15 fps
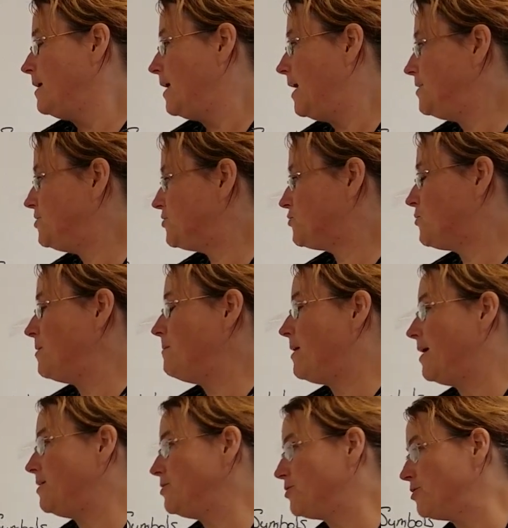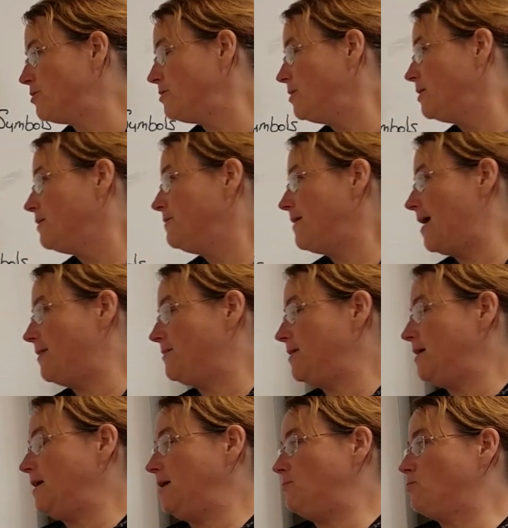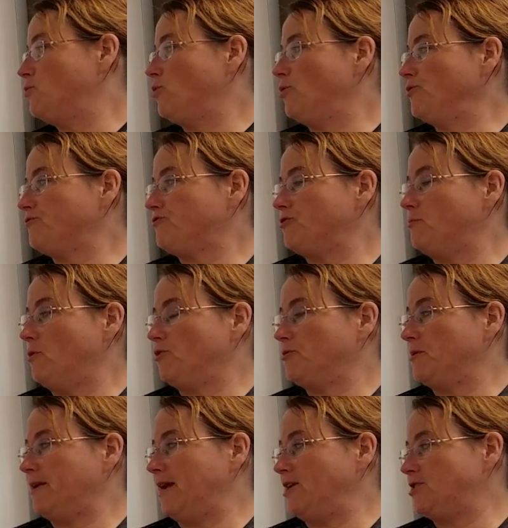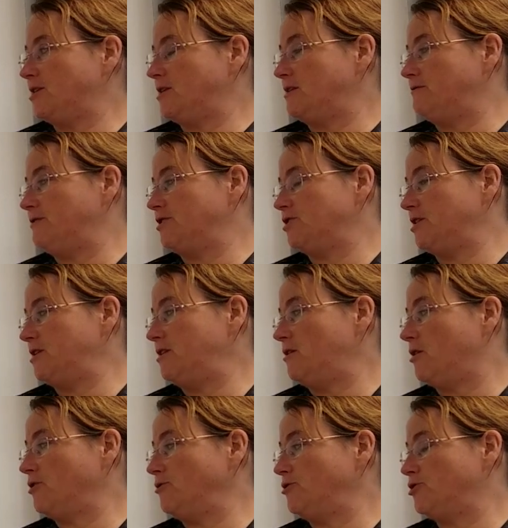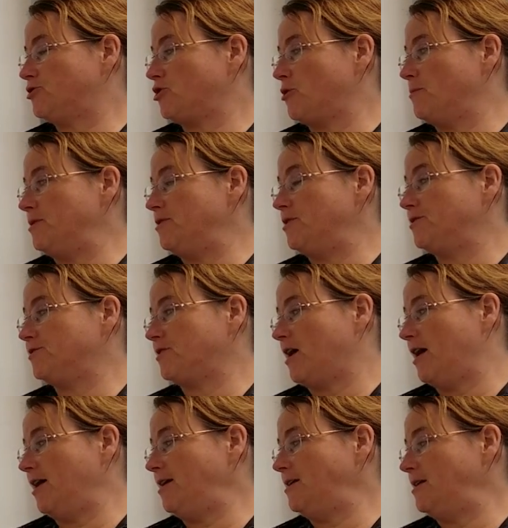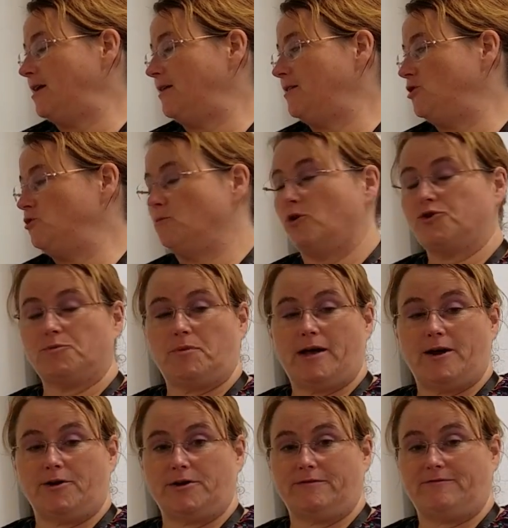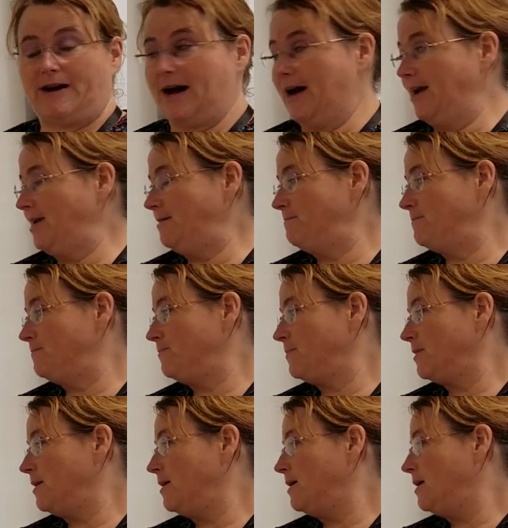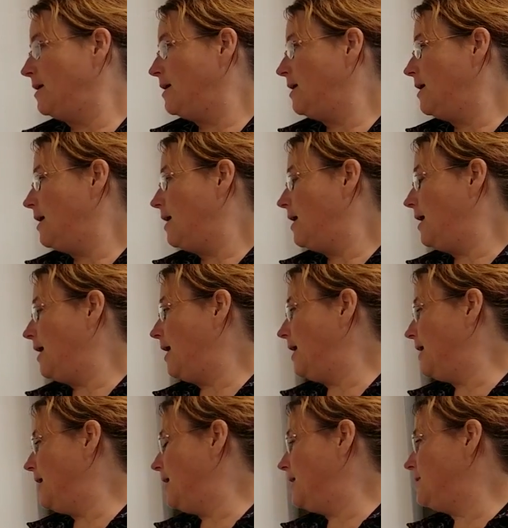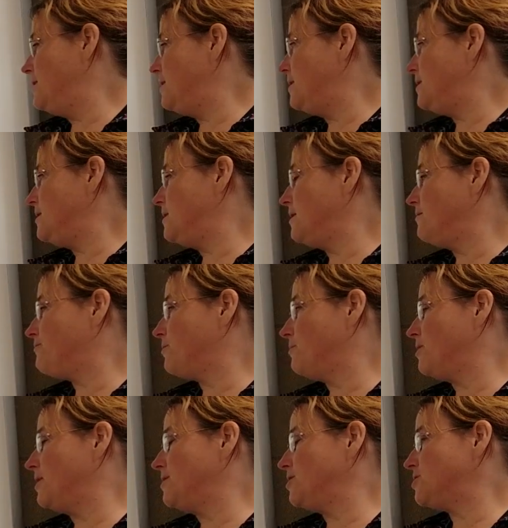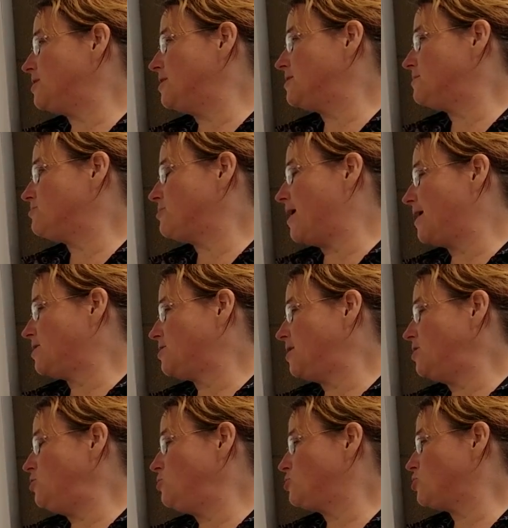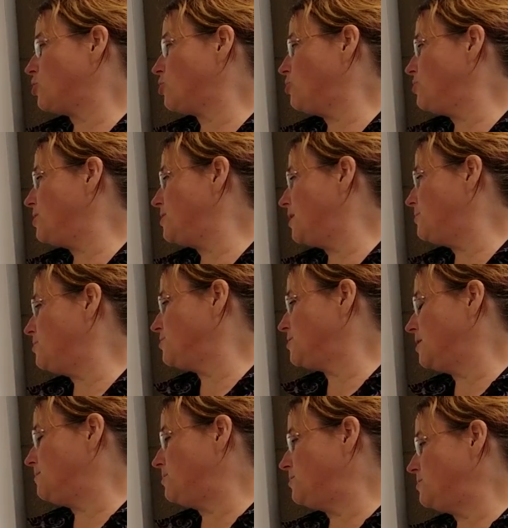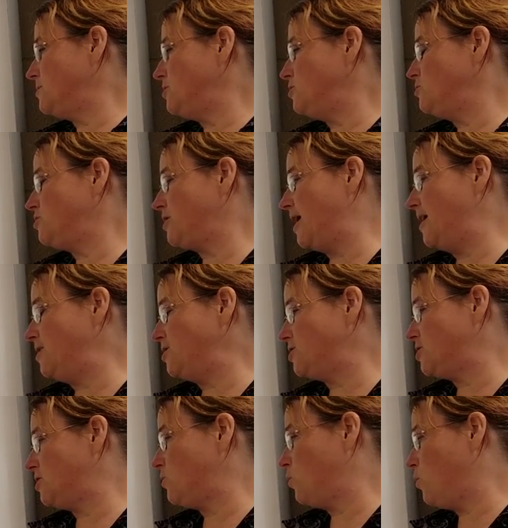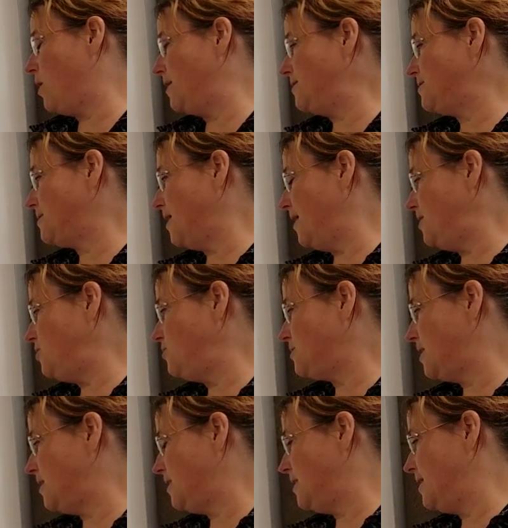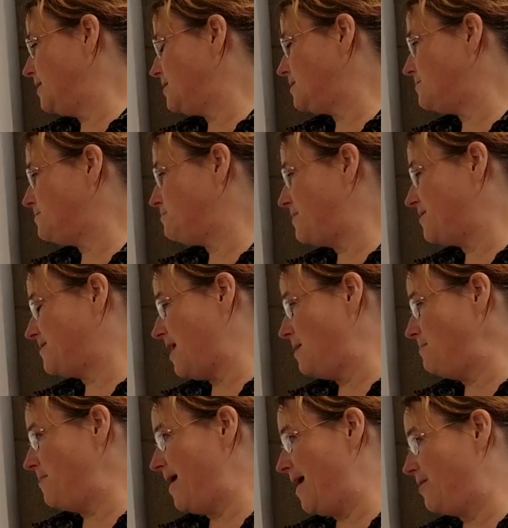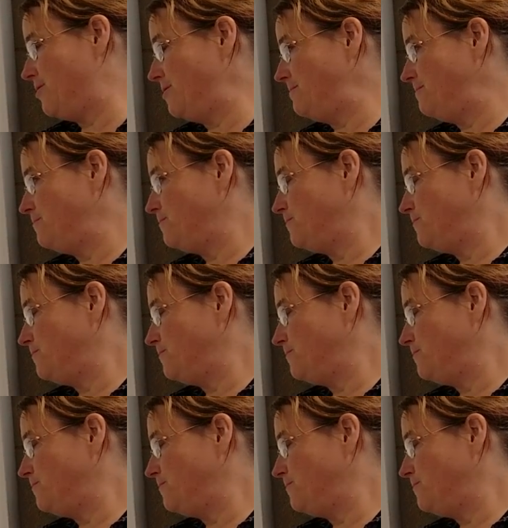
And just a reminder that the rules for multiplication and division are you determine the sign and then you multiply or divide. And for addition and subtraction, you circle the double symbols, you change to one sign using this same pattern,